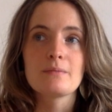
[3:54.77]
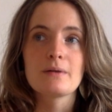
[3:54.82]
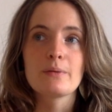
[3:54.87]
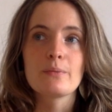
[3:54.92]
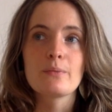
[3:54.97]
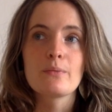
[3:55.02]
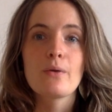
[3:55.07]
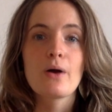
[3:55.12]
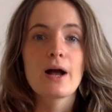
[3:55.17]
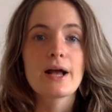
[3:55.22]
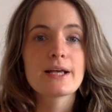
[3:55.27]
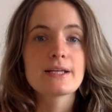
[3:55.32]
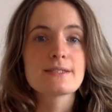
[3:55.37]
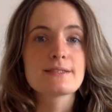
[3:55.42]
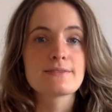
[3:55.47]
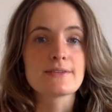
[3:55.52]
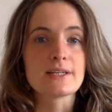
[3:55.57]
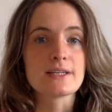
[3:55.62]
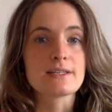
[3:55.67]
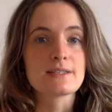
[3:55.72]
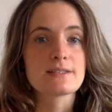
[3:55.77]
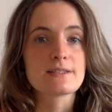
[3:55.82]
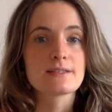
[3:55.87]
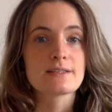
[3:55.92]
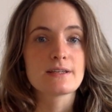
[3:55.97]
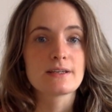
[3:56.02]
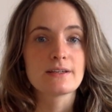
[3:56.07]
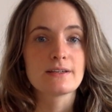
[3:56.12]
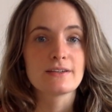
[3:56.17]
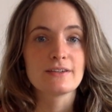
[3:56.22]
And why is this
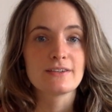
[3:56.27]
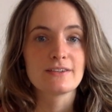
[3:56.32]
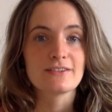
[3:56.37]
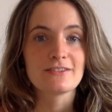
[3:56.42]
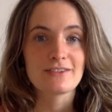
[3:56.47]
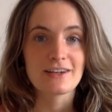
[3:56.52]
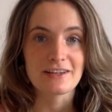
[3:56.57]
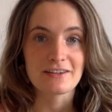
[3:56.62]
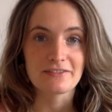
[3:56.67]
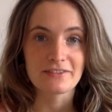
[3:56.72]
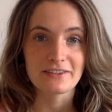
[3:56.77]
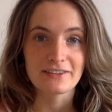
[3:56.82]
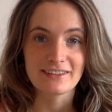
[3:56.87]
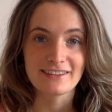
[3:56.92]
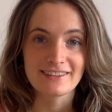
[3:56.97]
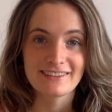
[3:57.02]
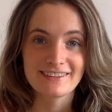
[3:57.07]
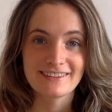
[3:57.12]
relevant?